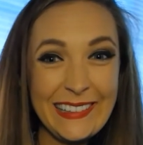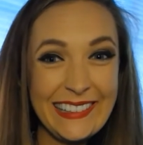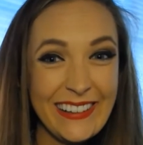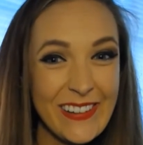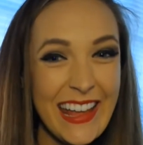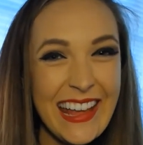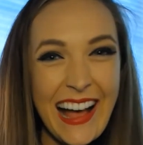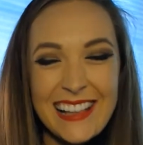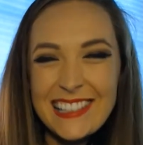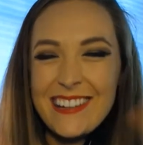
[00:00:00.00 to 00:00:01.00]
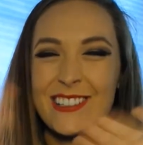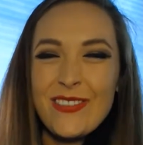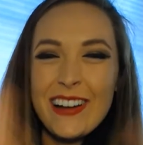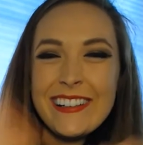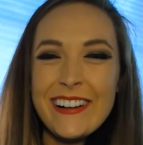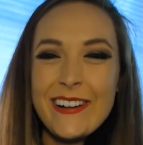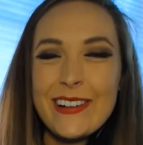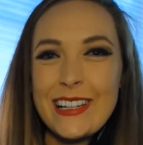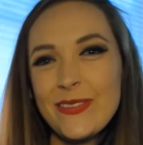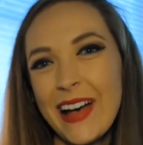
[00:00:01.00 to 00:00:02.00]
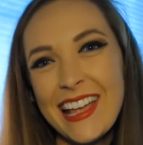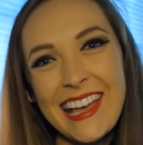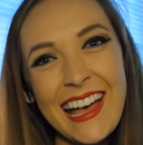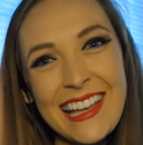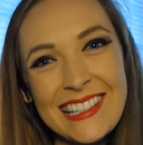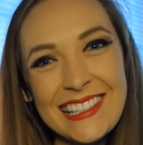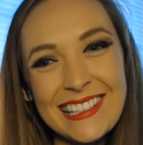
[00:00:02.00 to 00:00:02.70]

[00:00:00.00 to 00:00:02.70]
Okay, I'll see you tomorrow. Goodbye, guys.